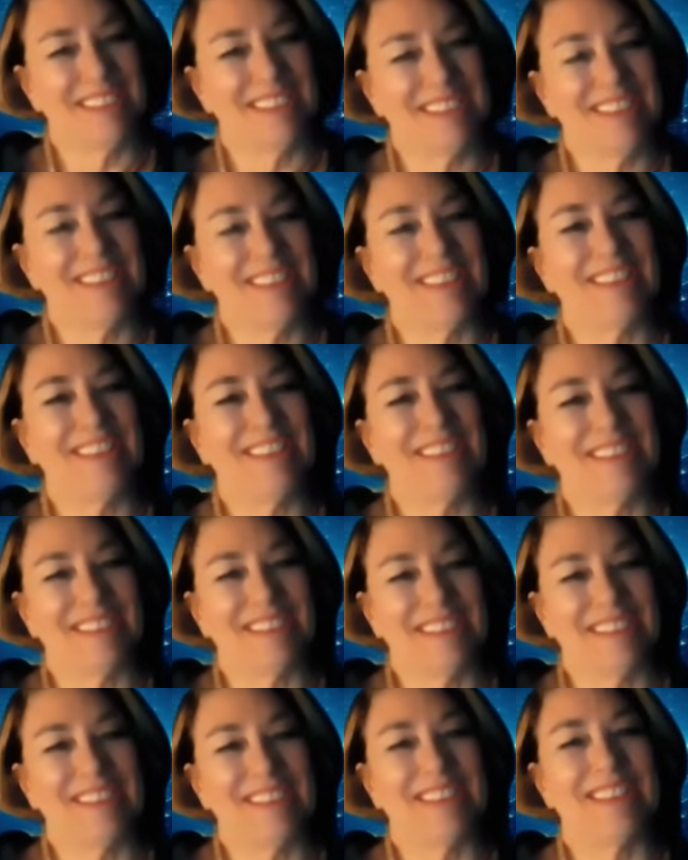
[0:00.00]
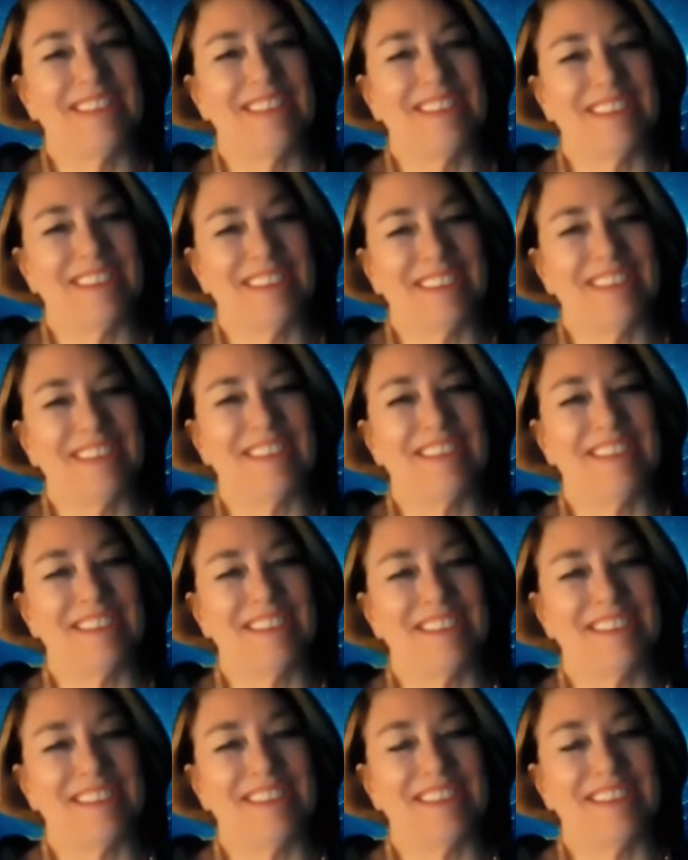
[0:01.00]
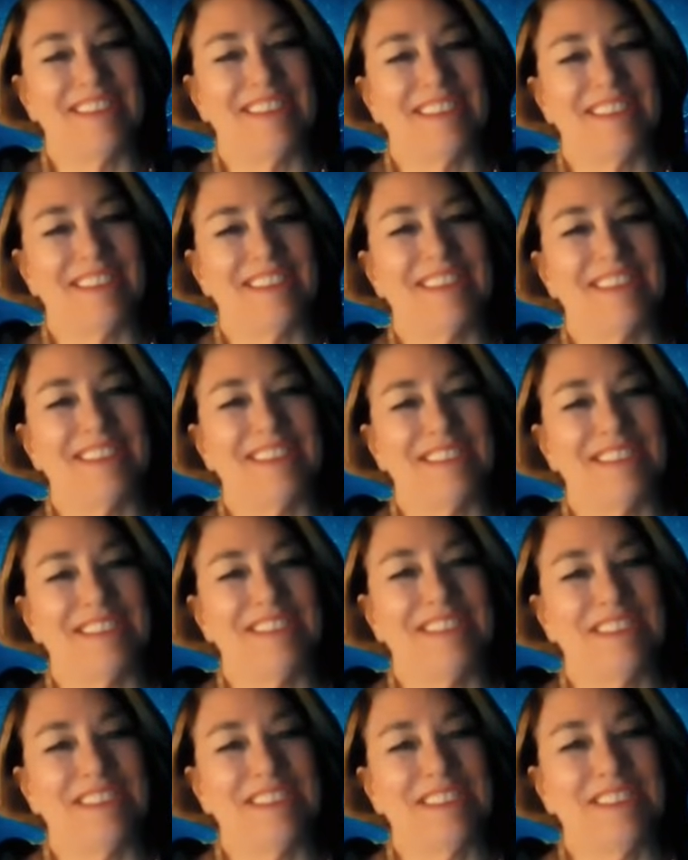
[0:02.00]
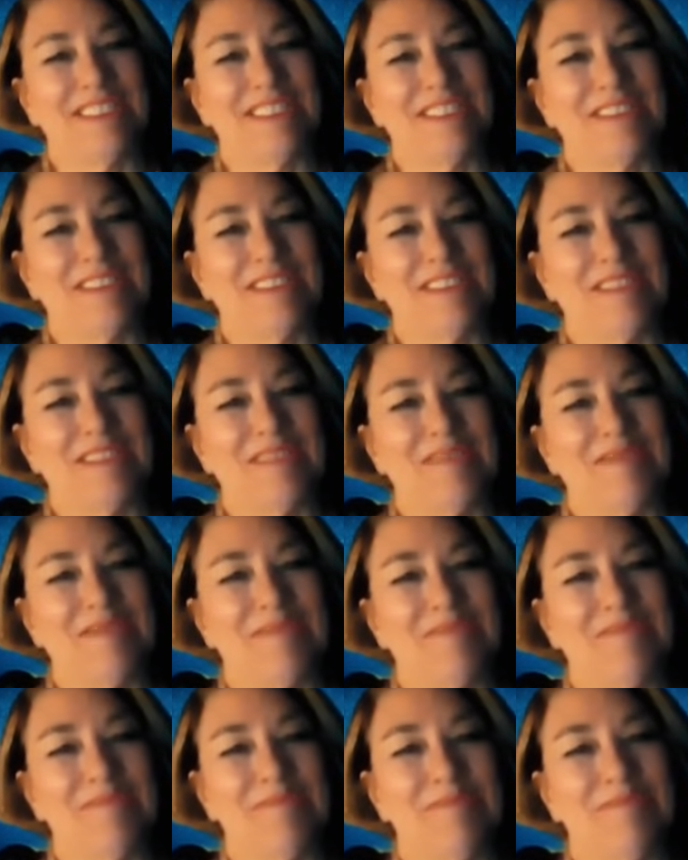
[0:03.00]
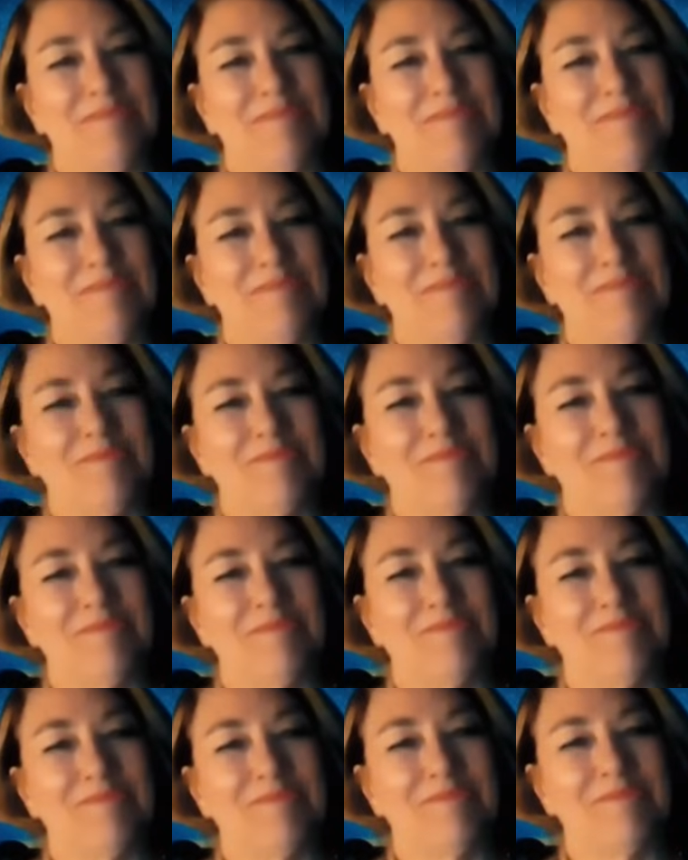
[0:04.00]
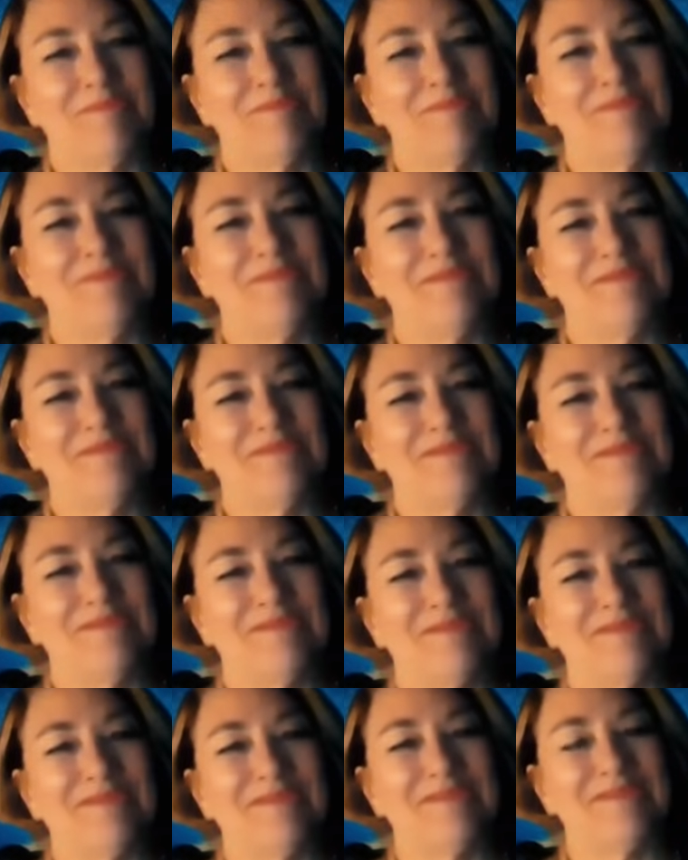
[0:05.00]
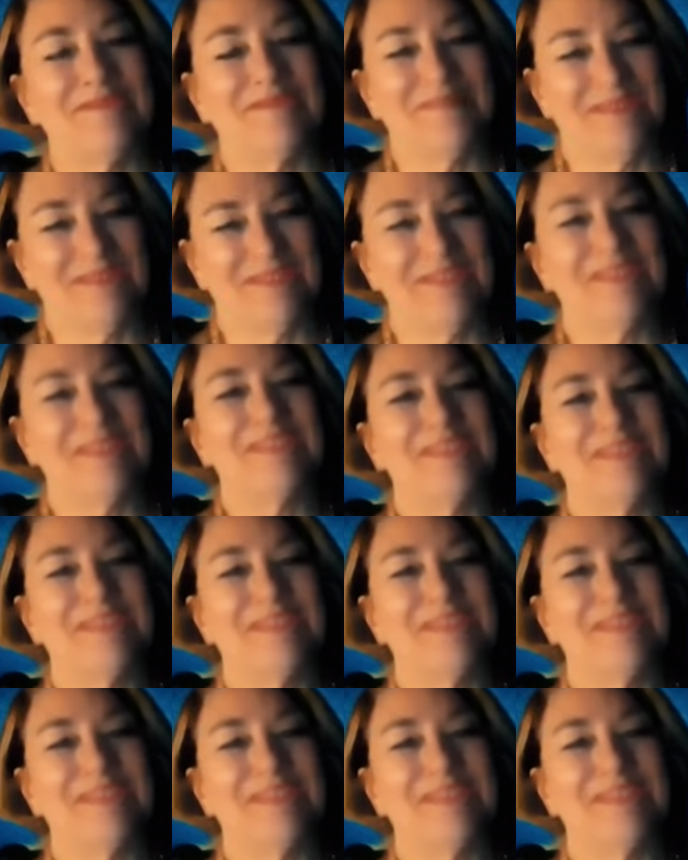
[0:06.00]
(not speaking)